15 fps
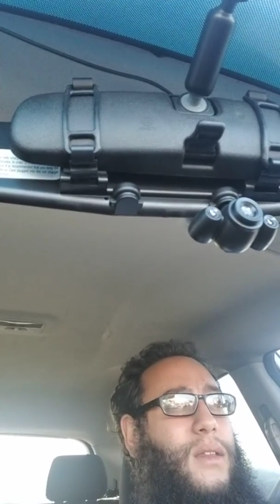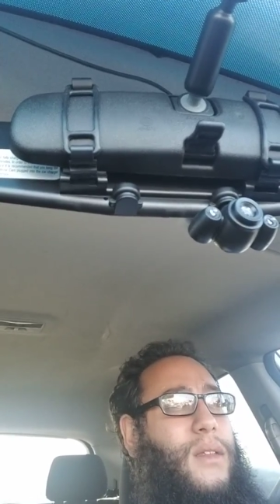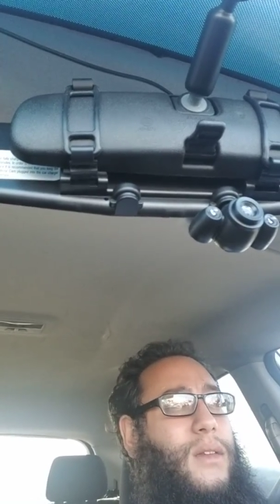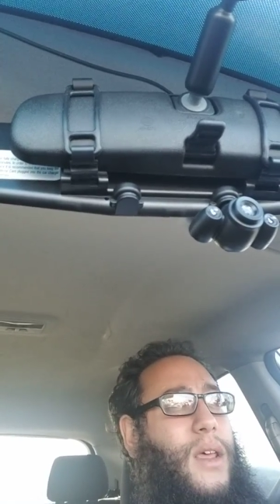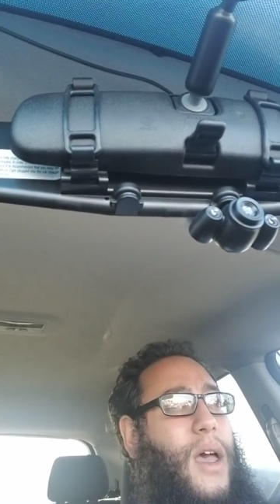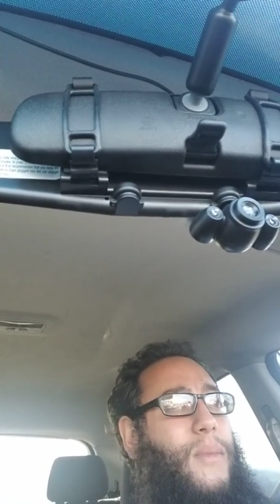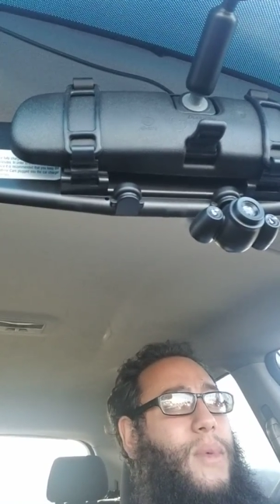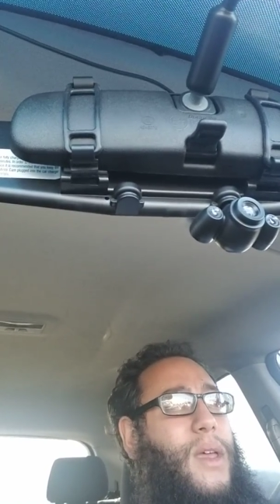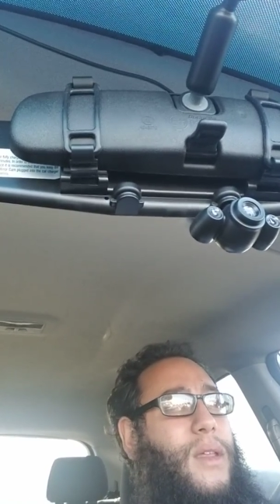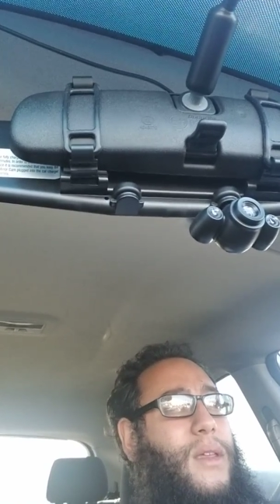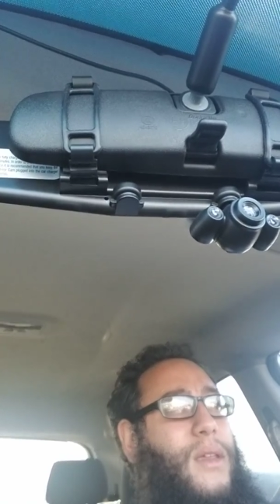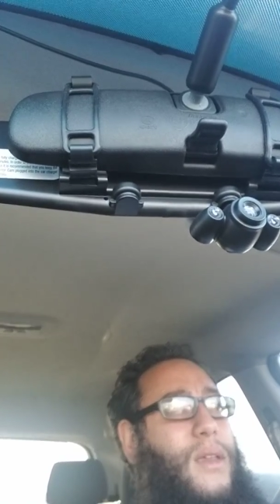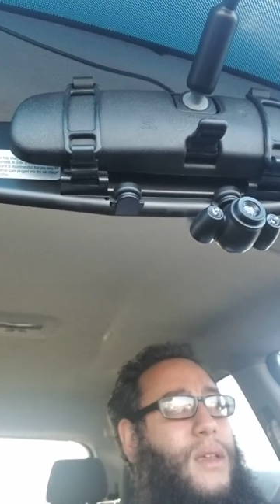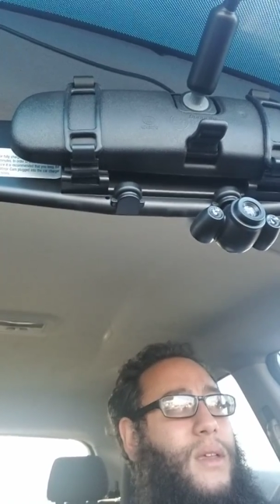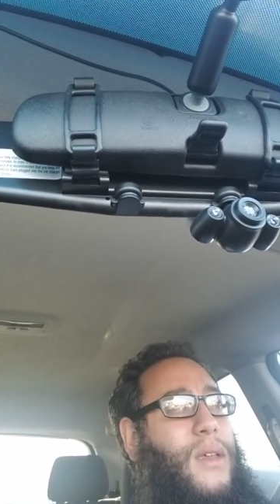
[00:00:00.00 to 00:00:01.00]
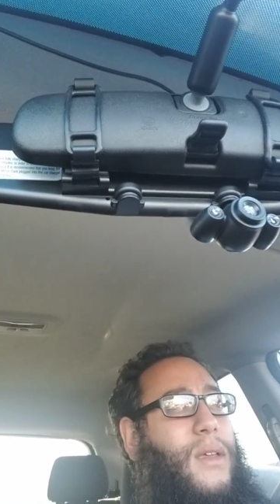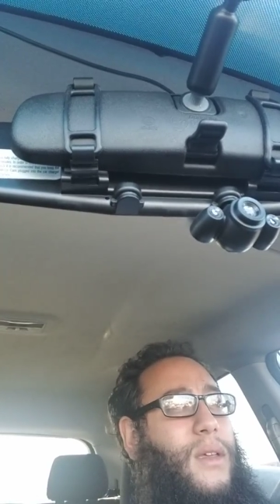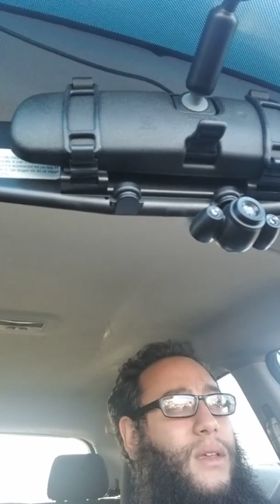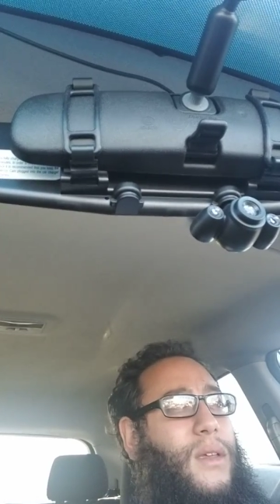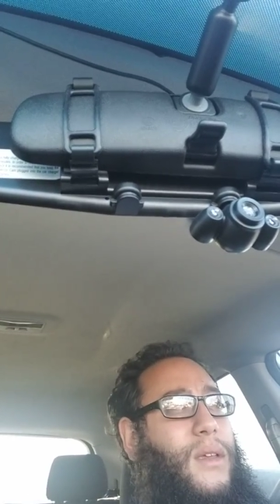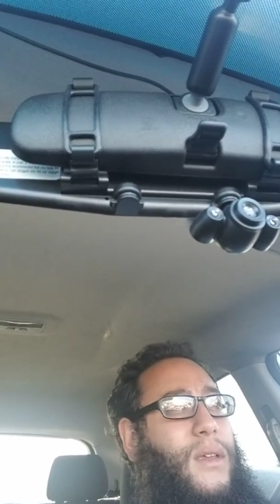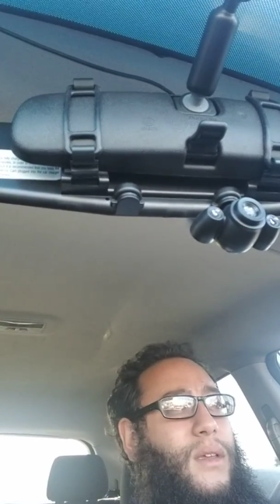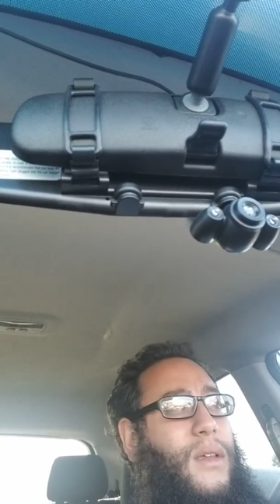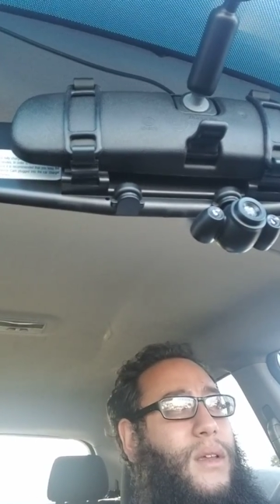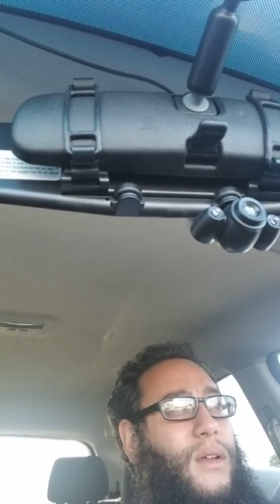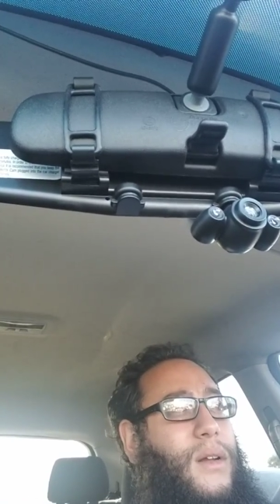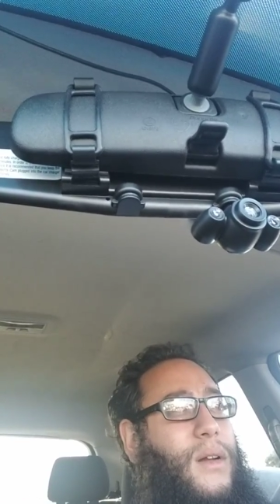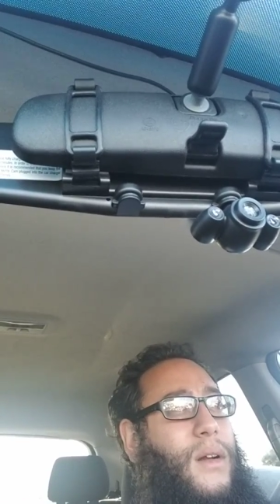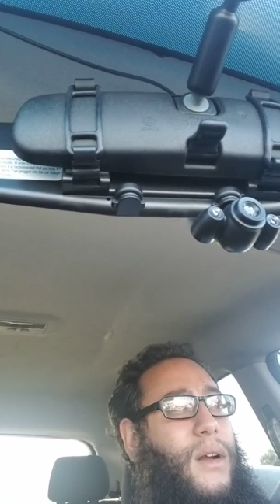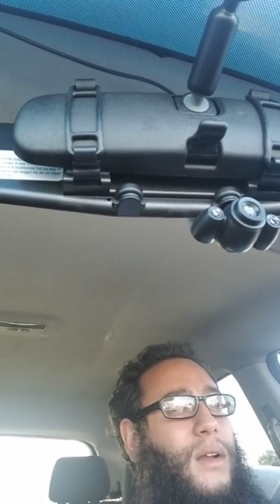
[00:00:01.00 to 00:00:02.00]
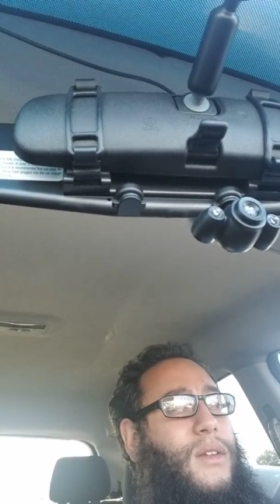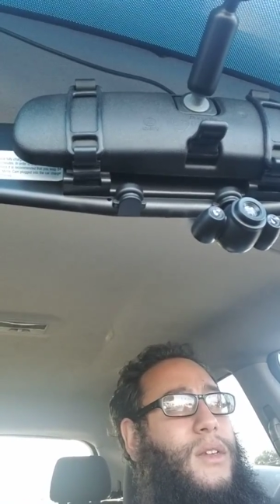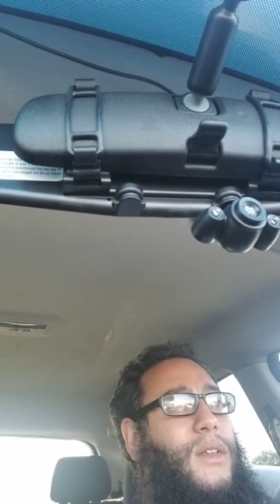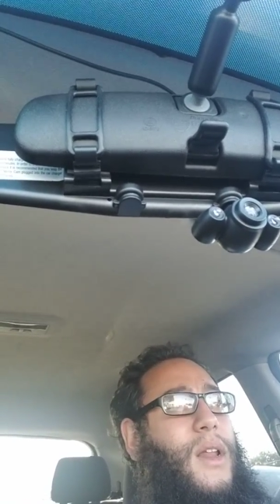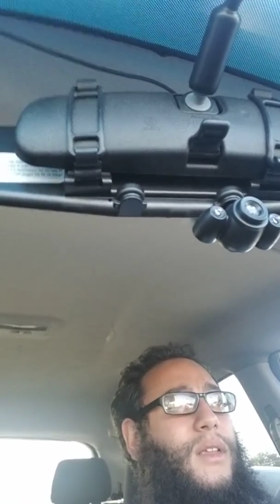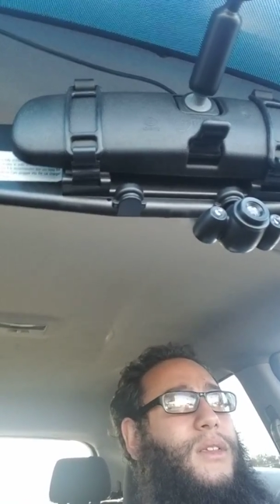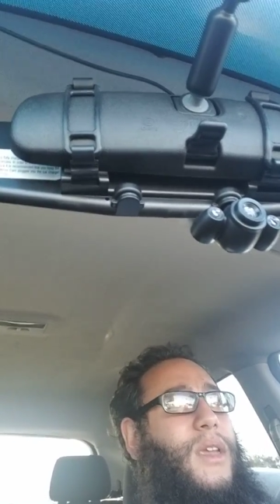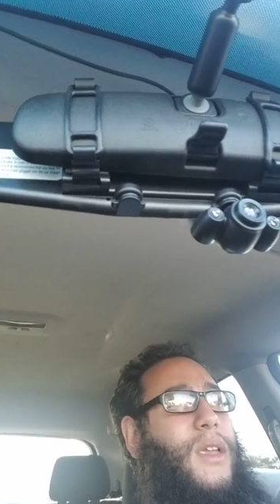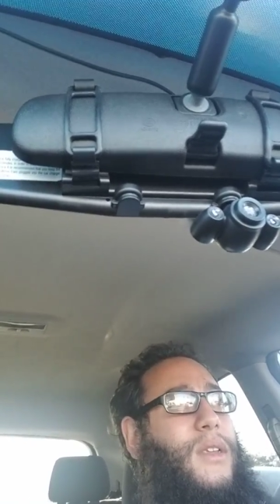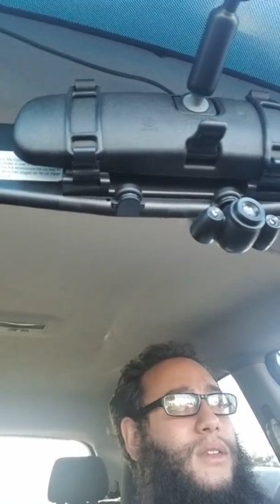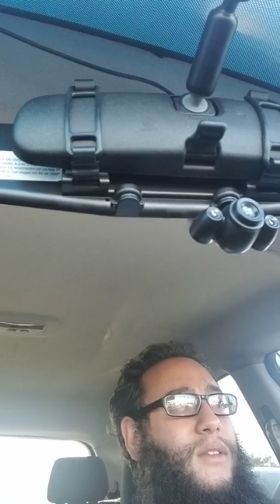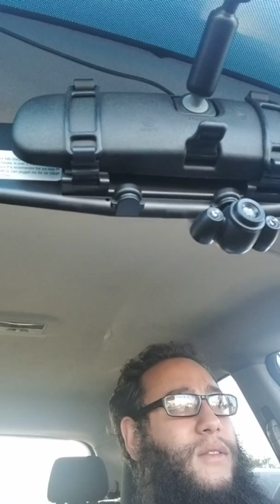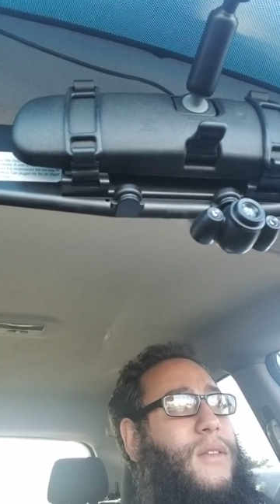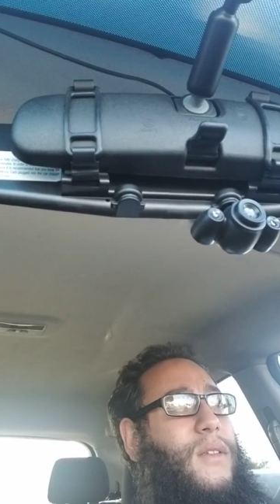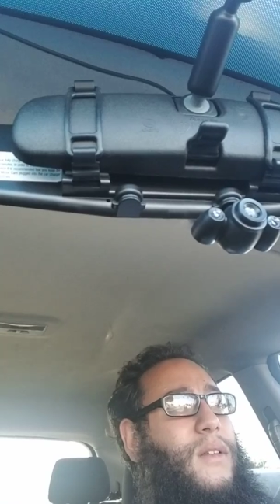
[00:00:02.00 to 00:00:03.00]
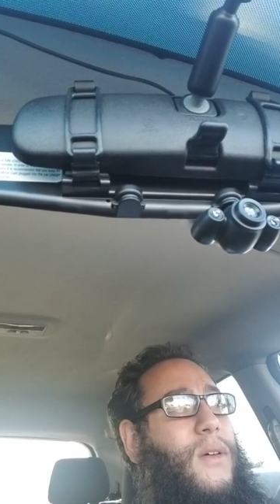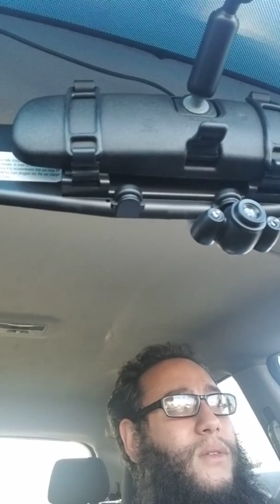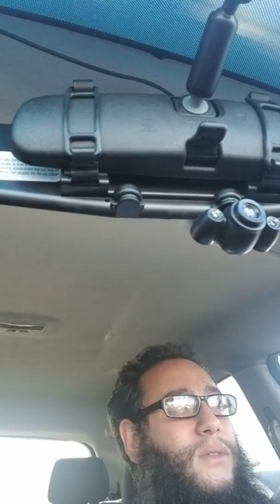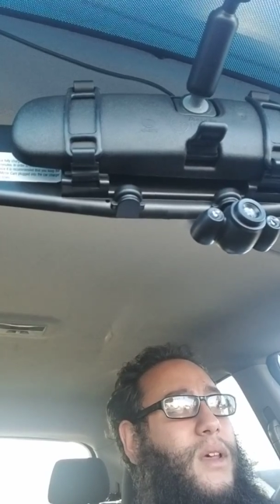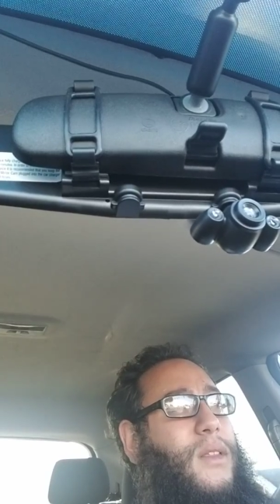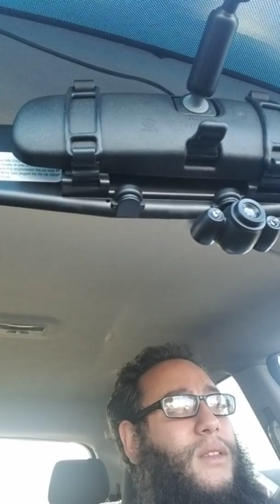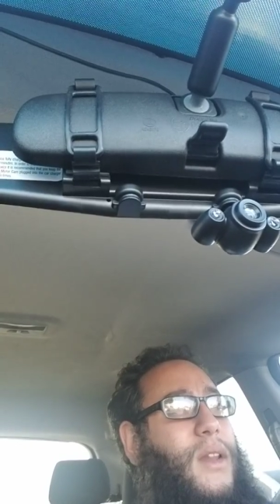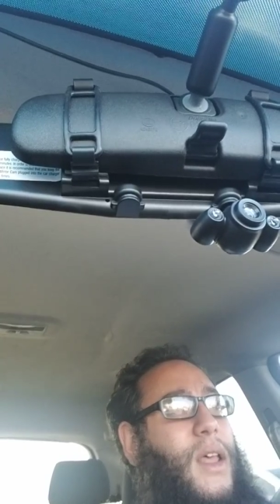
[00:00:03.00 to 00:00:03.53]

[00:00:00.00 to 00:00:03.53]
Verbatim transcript: Nah, man. All right, should that change the, you know nothing?